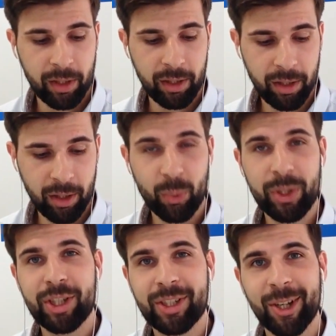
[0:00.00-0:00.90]

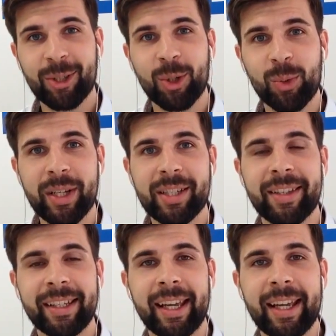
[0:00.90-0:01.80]
Which is not always
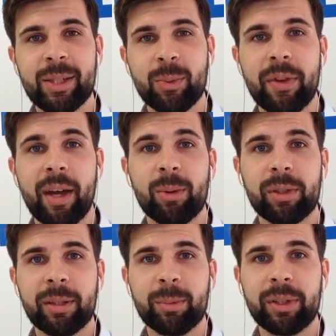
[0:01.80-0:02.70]
the case with
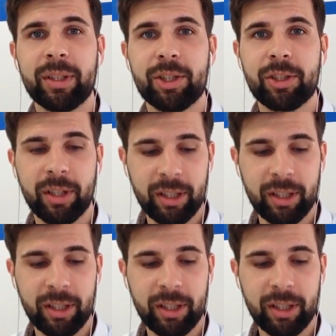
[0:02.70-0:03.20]
our competition.